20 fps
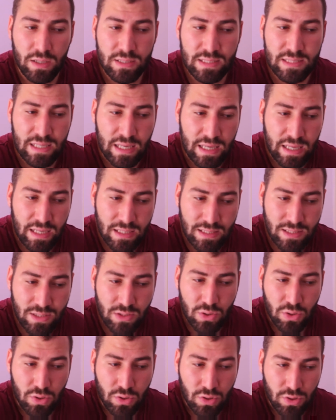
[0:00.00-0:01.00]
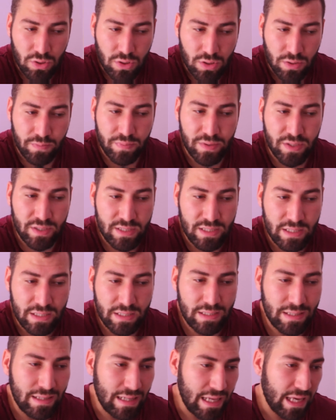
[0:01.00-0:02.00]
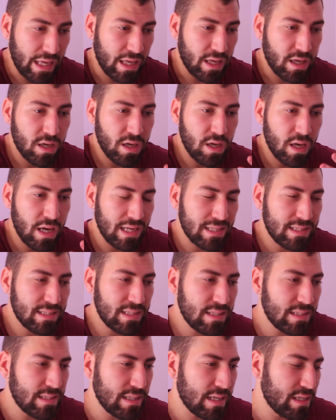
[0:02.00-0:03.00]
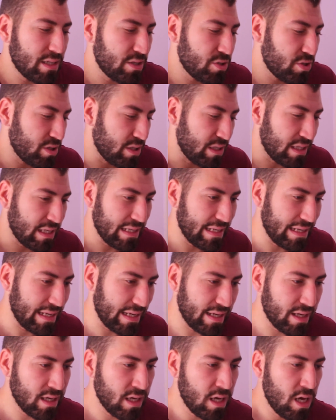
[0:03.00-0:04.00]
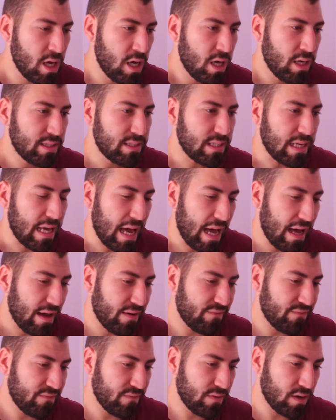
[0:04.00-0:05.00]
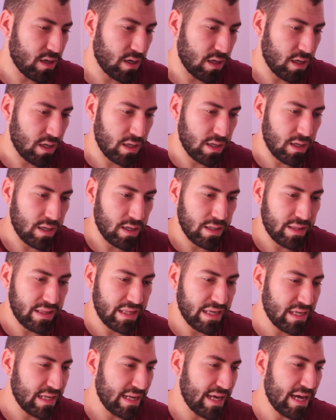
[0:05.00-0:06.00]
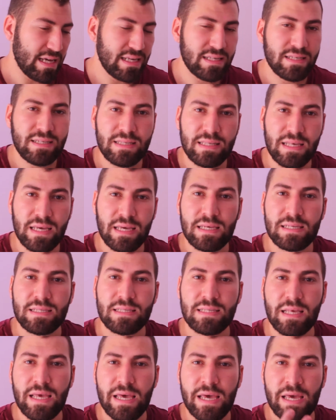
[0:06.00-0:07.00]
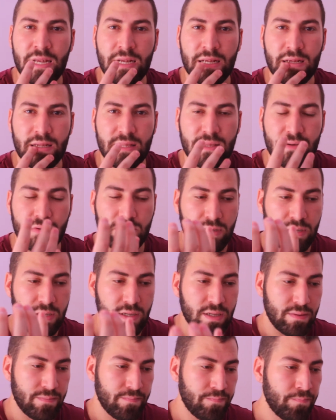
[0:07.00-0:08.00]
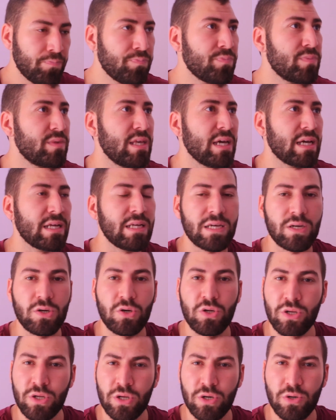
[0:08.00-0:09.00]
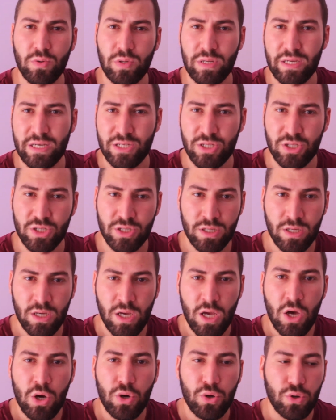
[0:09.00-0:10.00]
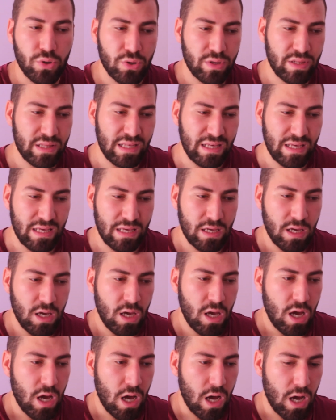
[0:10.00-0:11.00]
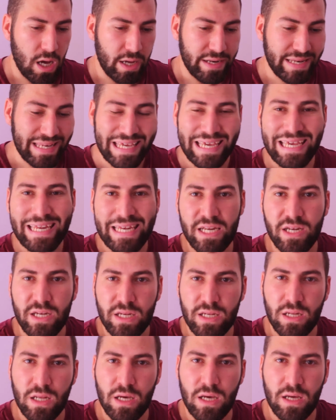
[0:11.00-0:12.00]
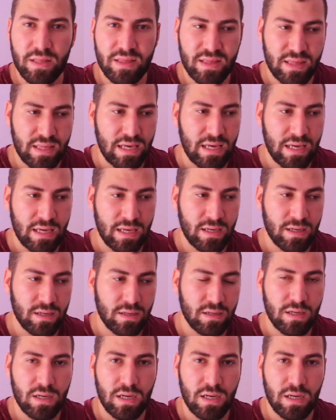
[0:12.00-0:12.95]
taste or person, like as a designer, you need like to have the client's taste and the technical knowledge or the needed thing